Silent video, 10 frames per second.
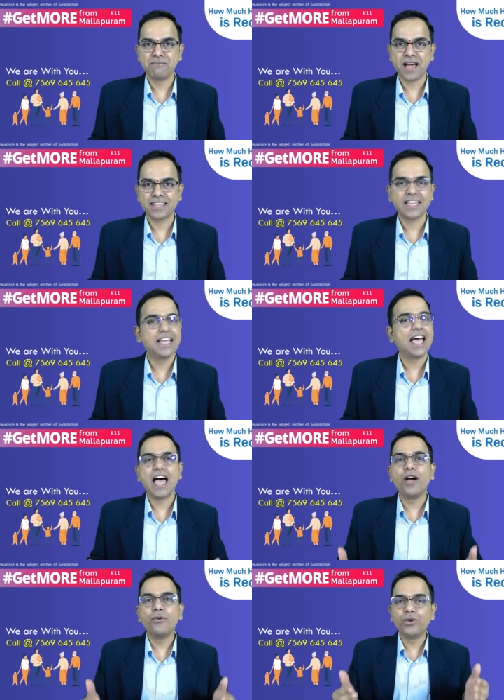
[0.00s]
Every
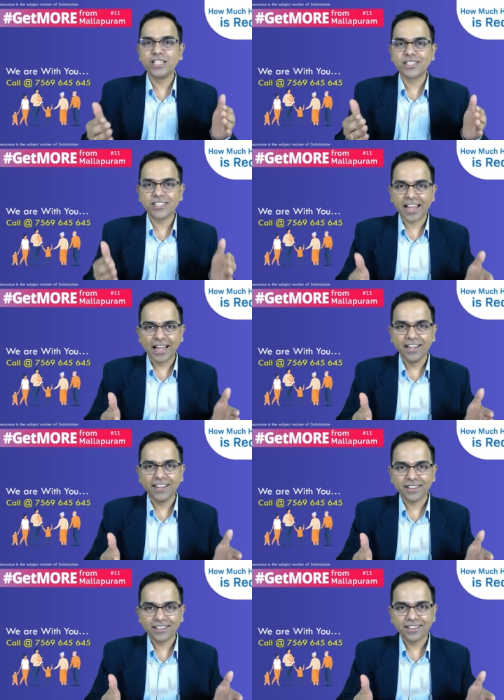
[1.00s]
child
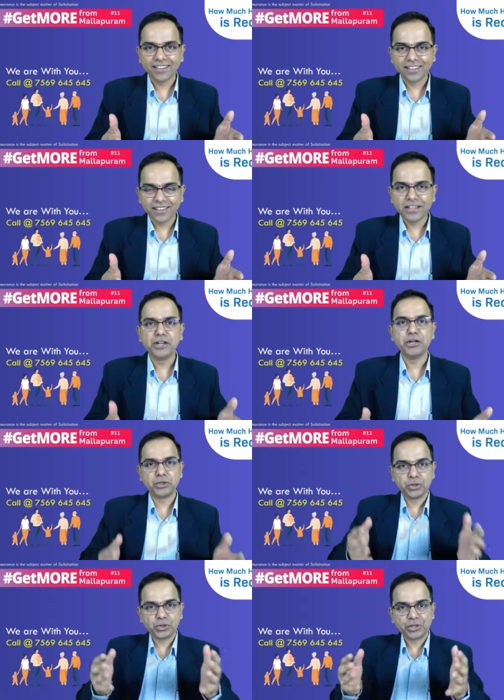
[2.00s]
to
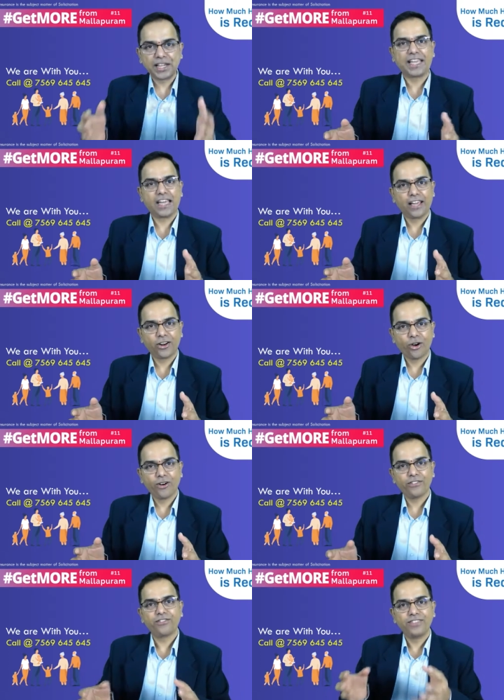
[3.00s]
take care of
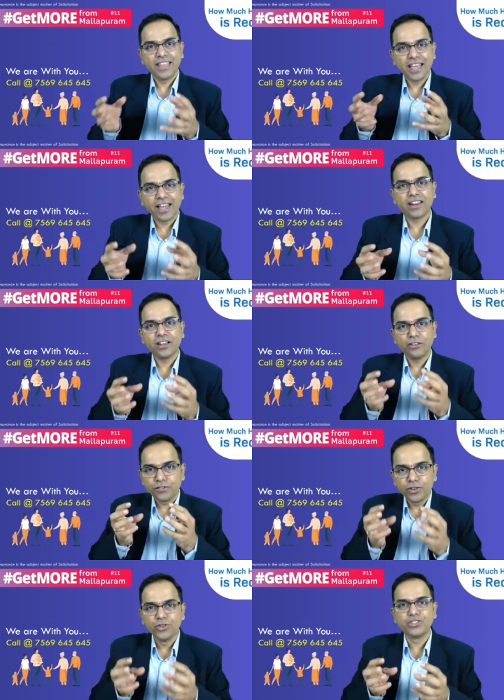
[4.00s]
their future
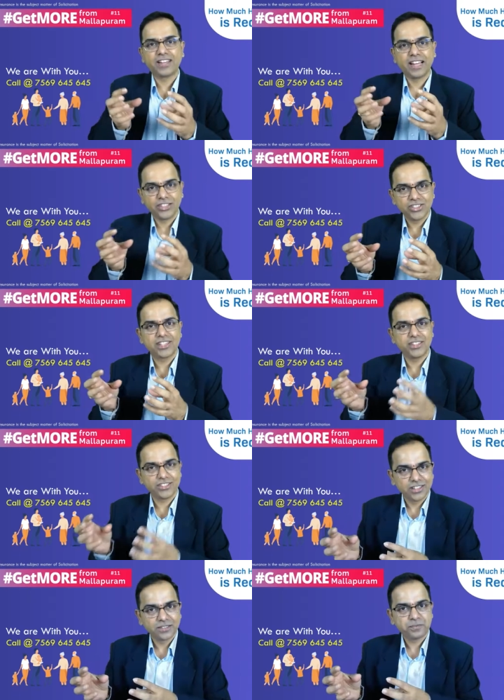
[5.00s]
education,
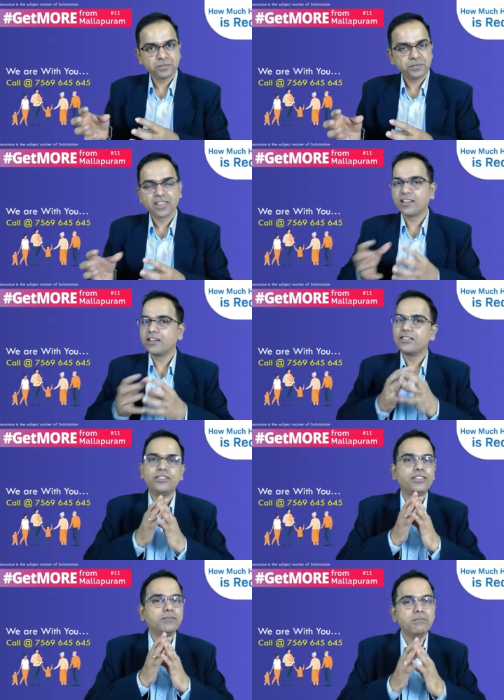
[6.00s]
the
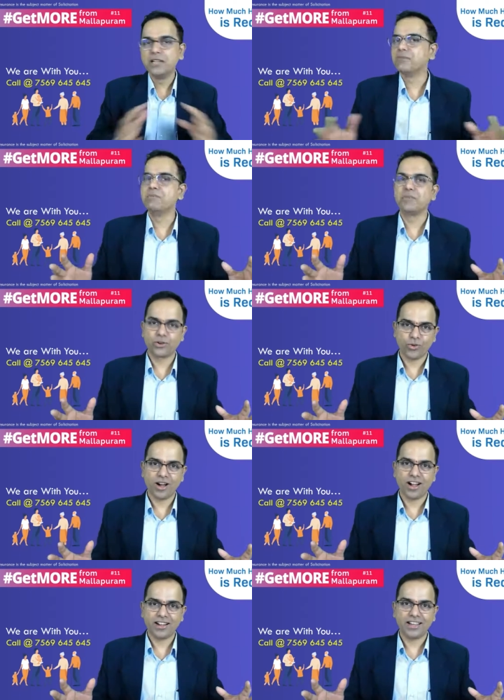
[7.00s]
minimum required
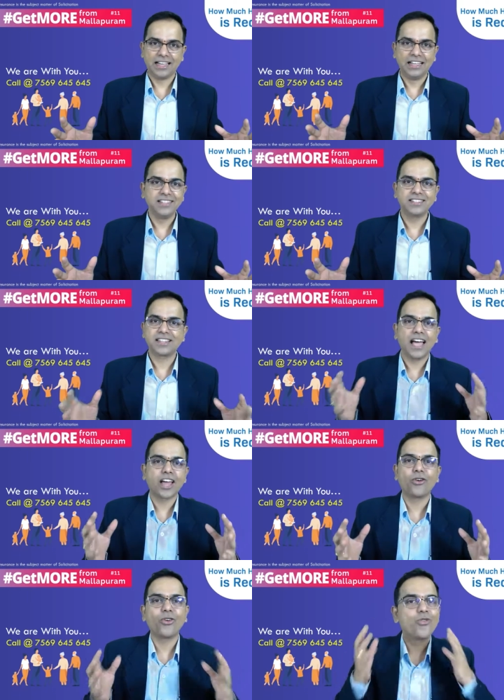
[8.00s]
is around
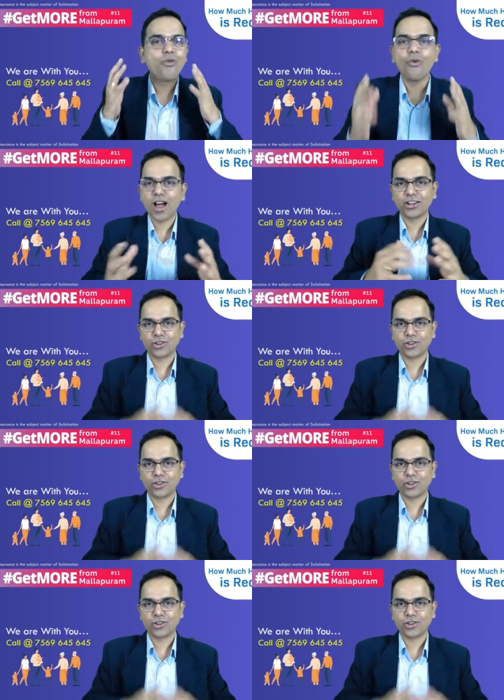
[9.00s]
1 crore.